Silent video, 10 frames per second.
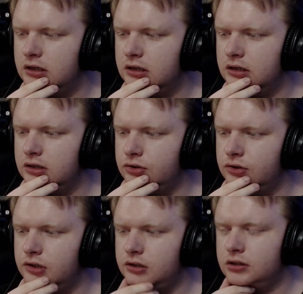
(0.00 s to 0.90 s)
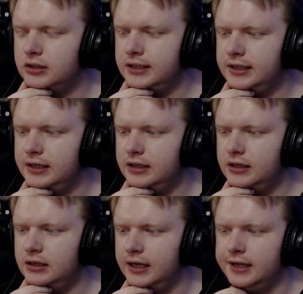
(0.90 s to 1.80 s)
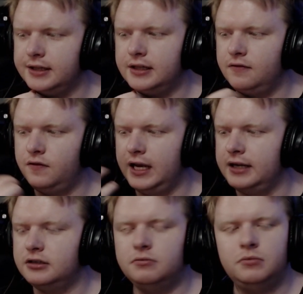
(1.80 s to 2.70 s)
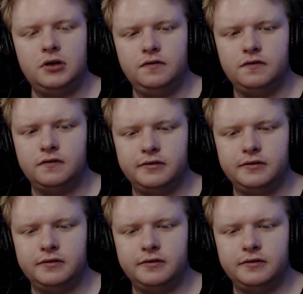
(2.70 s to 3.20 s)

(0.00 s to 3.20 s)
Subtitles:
hugely in the fandom of,